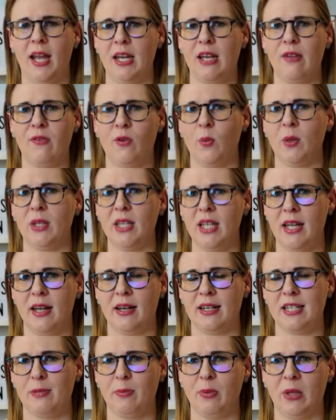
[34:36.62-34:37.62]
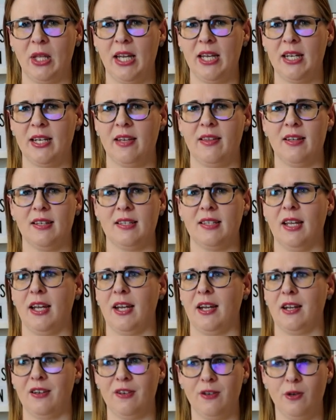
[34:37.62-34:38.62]
And even when they explained this,
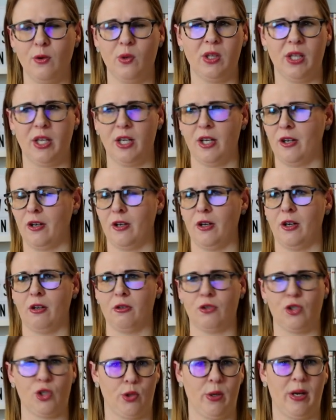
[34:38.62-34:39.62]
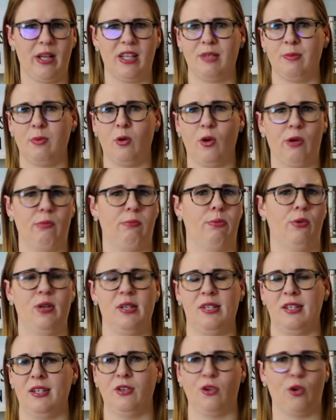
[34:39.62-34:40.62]
like, nuclear transport
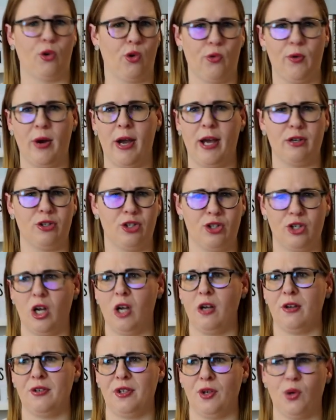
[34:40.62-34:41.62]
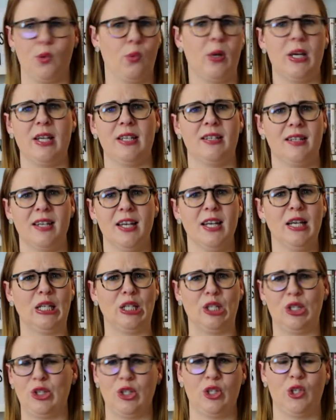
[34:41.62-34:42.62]
prison crash toxic waste
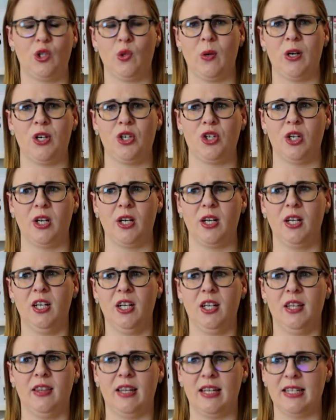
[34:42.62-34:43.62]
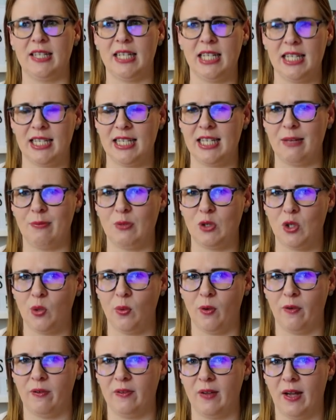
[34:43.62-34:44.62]
situation, that didn't seem
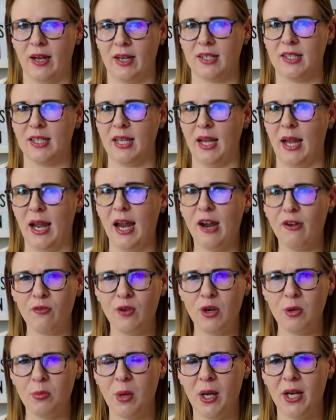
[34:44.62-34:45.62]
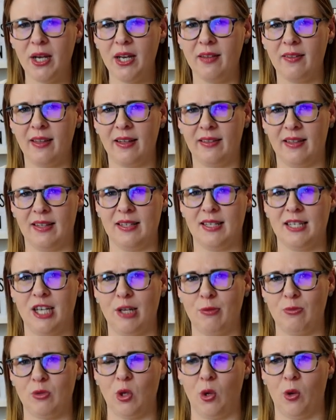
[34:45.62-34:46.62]
to affect everybody. Like, that
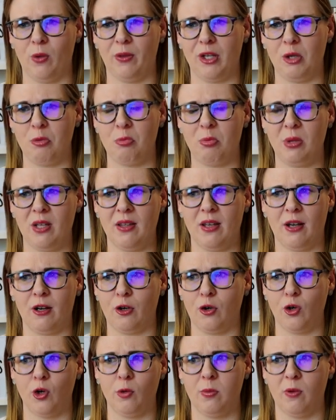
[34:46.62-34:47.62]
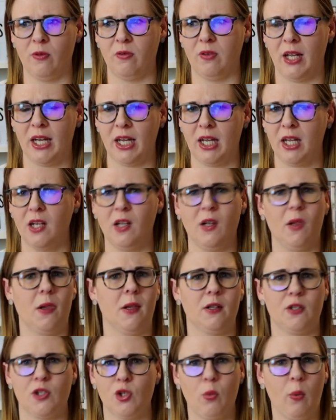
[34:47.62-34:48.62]
seemed to only be that group of, like,
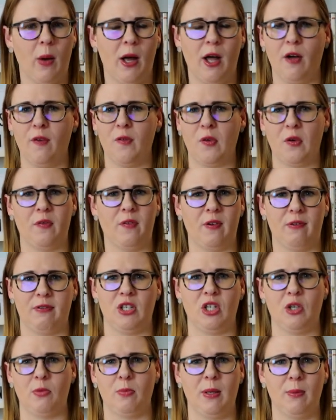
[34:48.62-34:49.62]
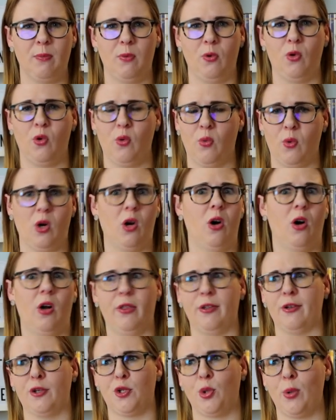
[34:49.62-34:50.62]
12 or 15 people who were
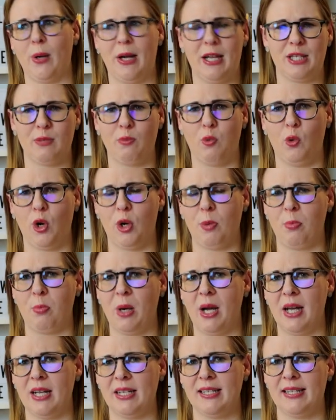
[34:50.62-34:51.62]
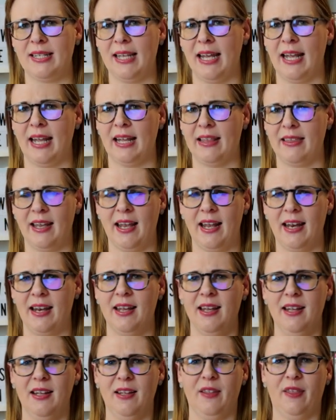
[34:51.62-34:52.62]
on the transport bus, and then
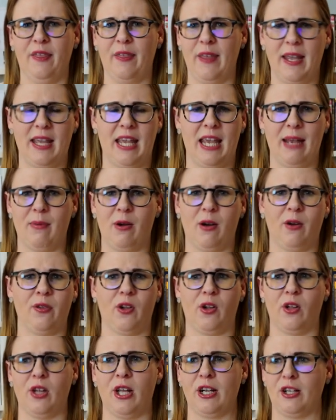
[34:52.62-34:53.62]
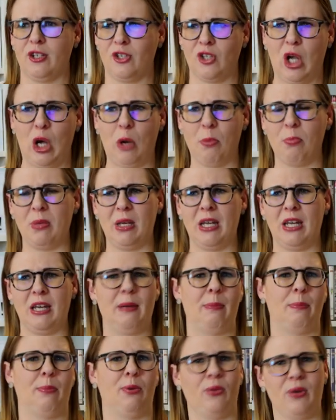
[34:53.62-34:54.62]
they came out in their like
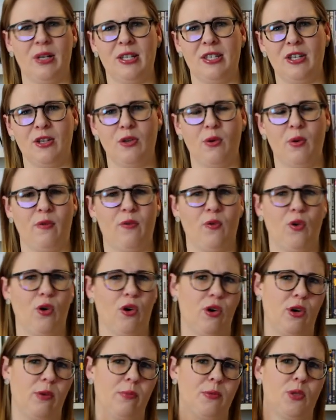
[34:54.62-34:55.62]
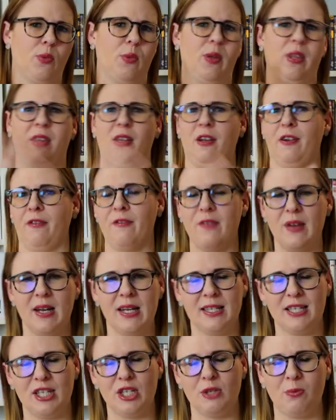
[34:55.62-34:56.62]
zombie prison uniforms with their
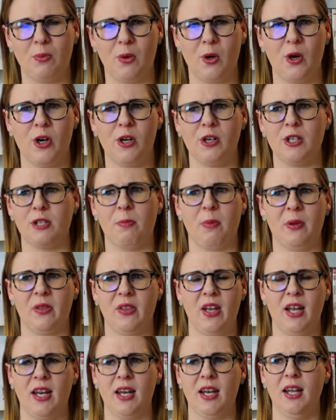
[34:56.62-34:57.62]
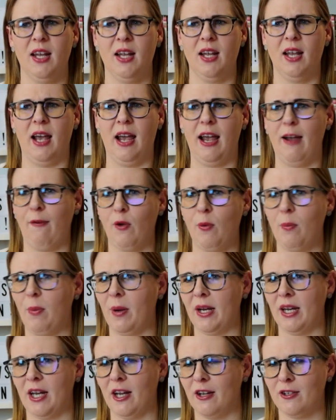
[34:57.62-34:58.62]
faces burnt. But then
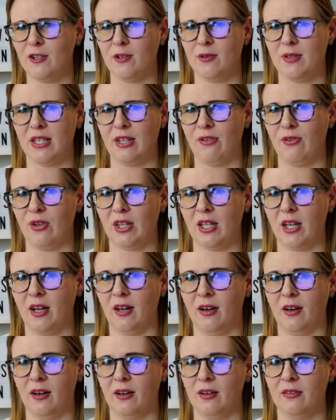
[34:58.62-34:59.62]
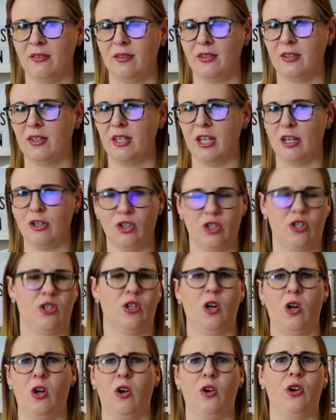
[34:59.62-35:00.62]
everybody else who's living there, they just
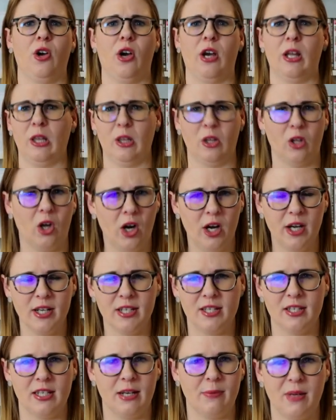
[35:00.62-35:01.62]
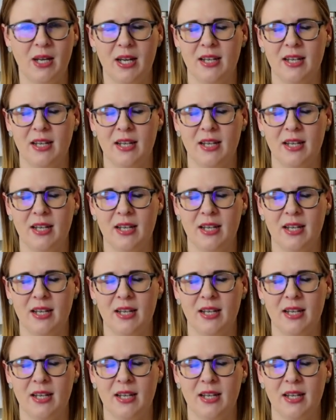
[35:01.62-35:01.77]
all got lost, I'm